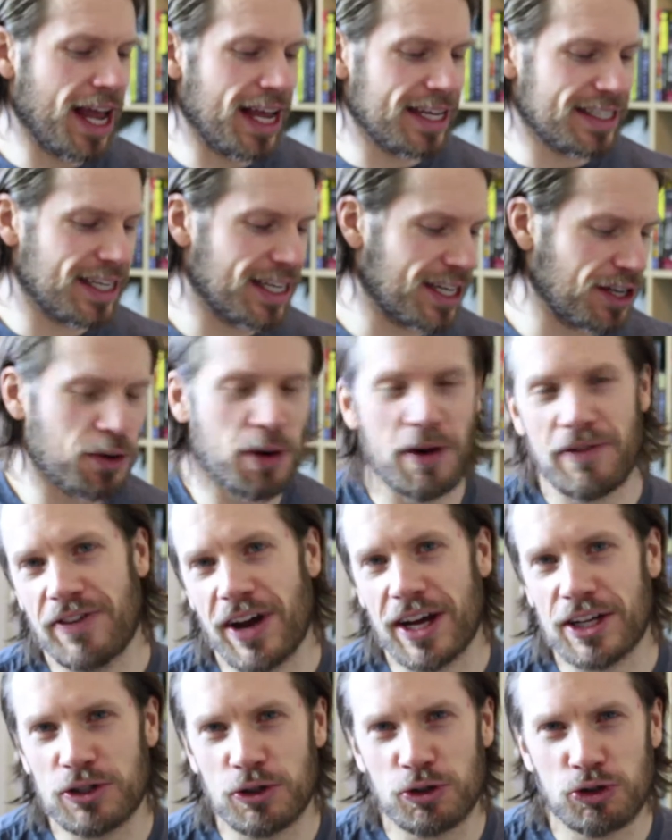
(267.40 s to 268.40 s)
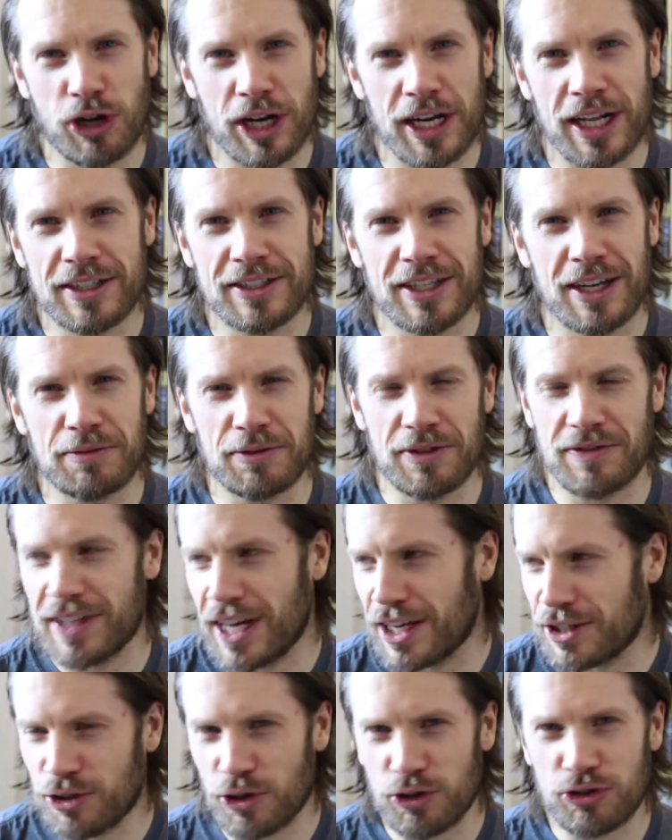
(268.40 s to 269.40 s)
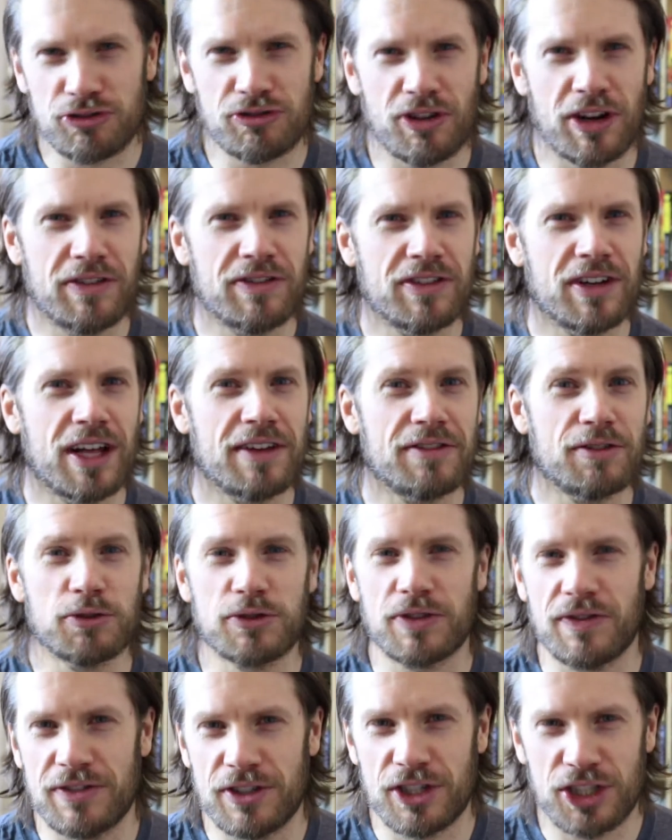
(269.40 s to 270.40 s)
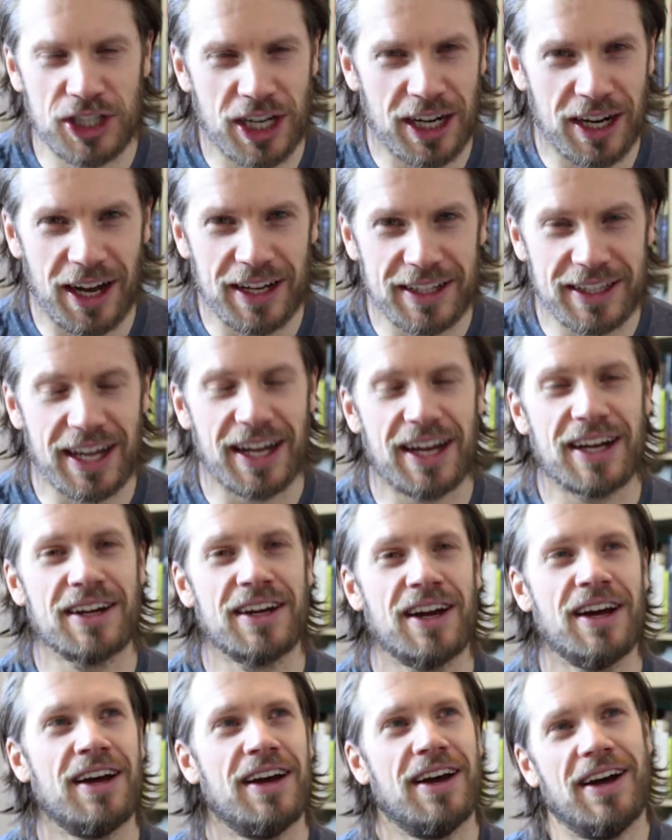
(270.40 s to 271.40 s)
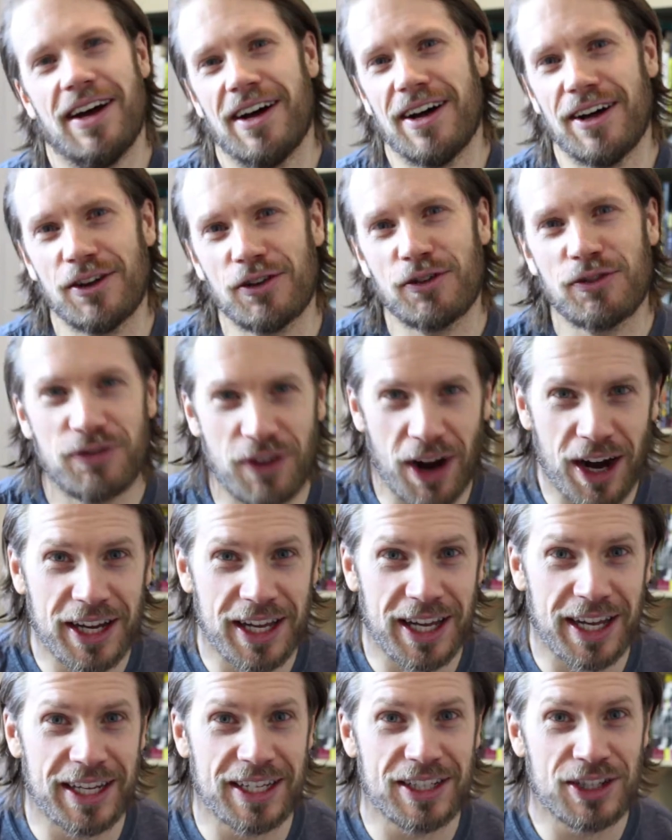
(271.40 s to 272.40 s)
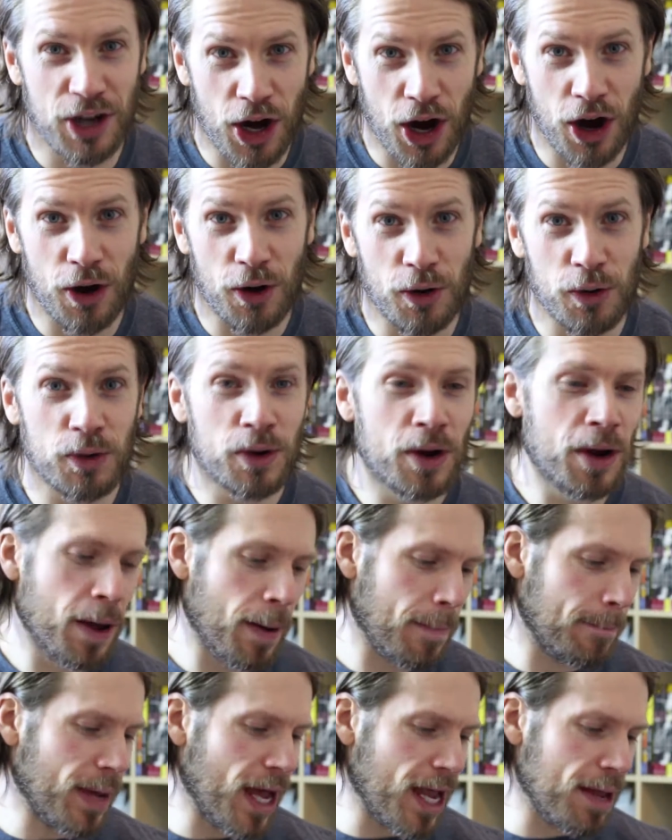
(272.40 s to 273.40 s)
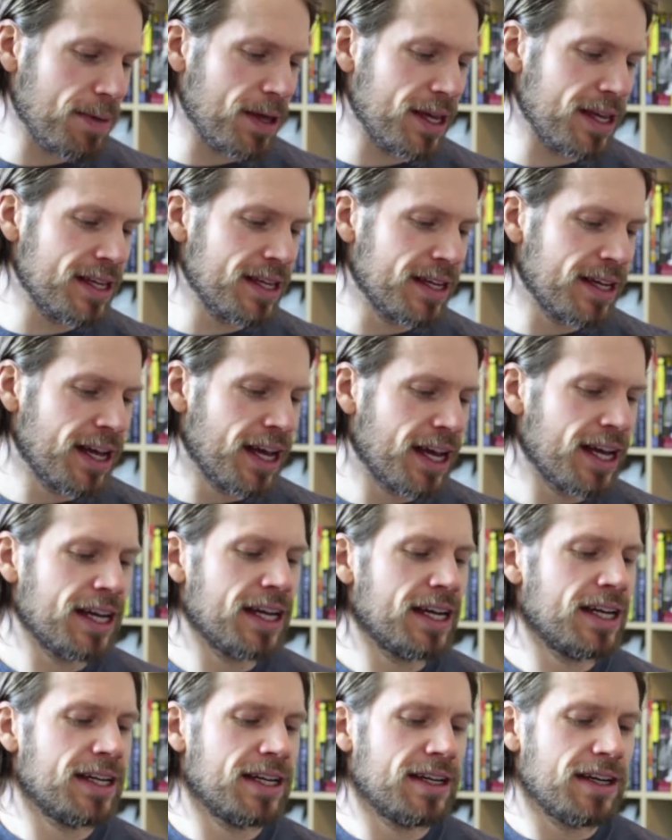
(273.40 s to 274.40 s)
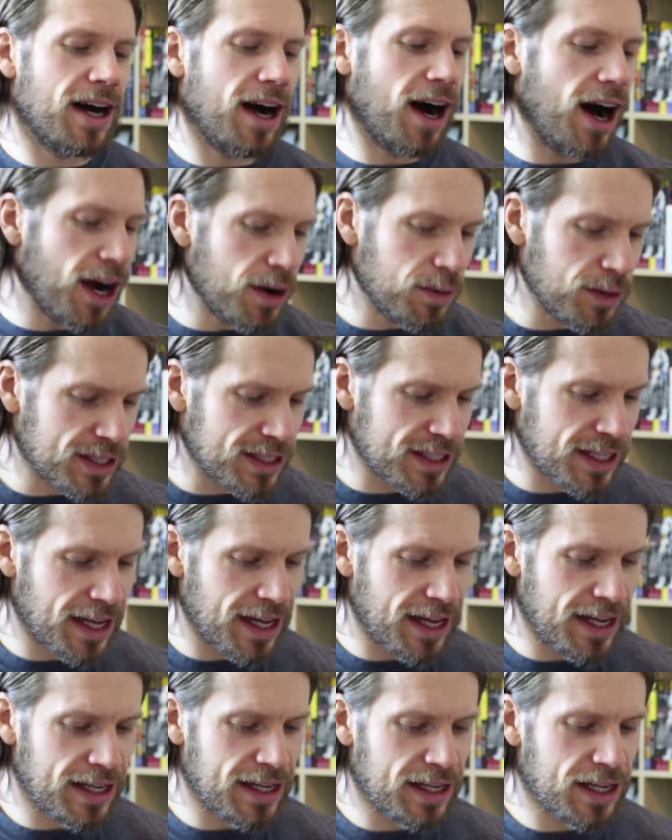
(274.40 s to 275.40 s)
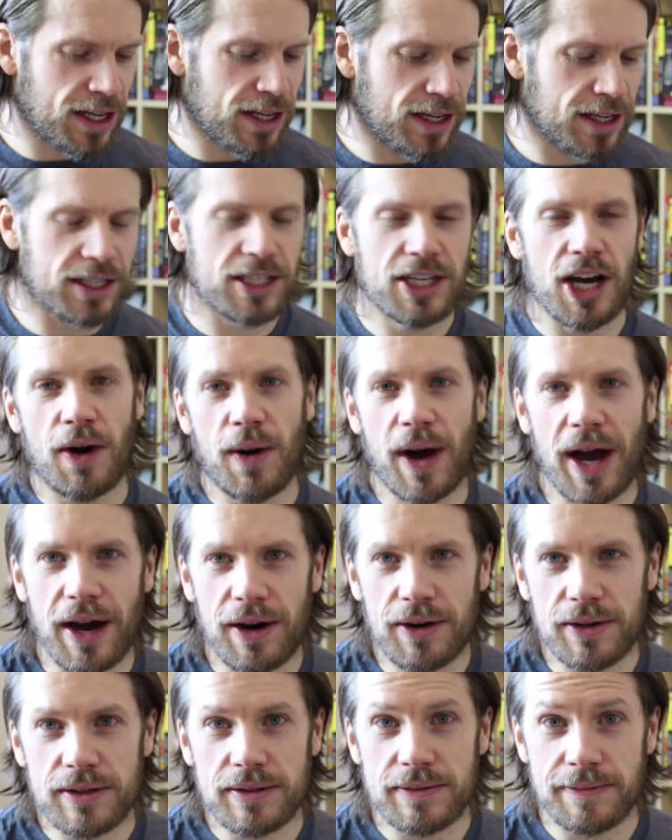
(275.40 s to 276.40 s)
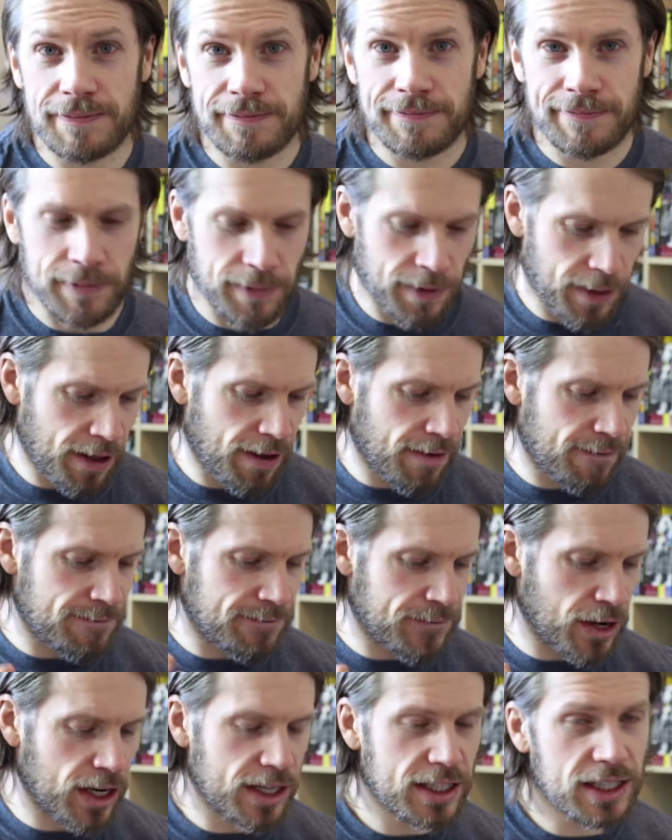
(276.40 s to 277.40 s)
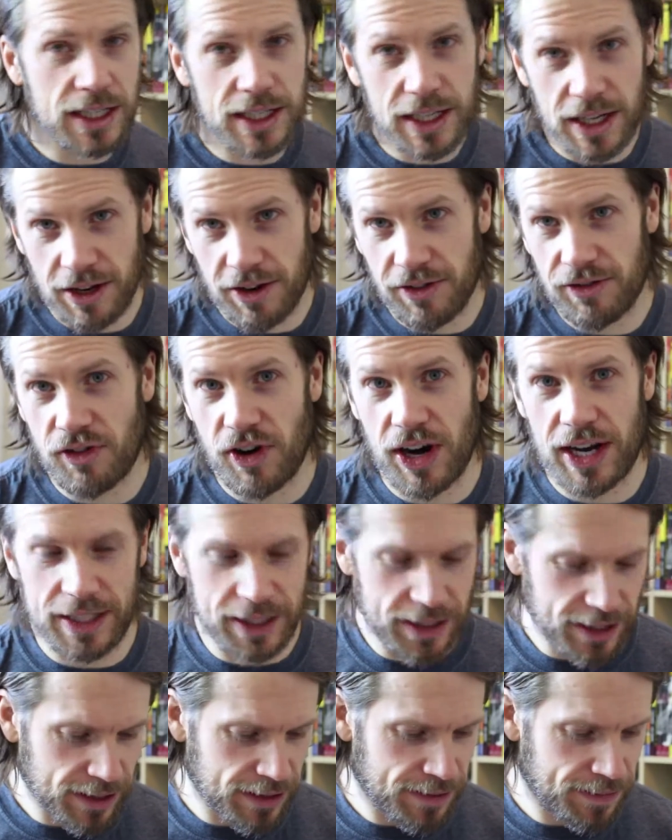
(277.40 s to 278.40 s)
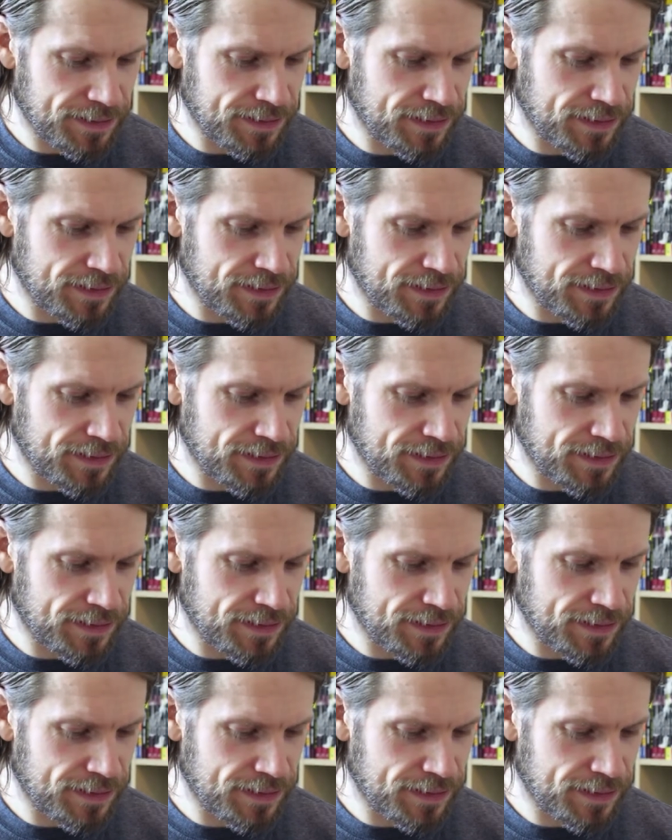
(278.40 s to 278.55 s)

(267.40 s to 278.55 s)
Is it going to affect your training in terms of testosterone levels and shit like that? Hell fucking no. Maybe I would say go out, find a girlfriend,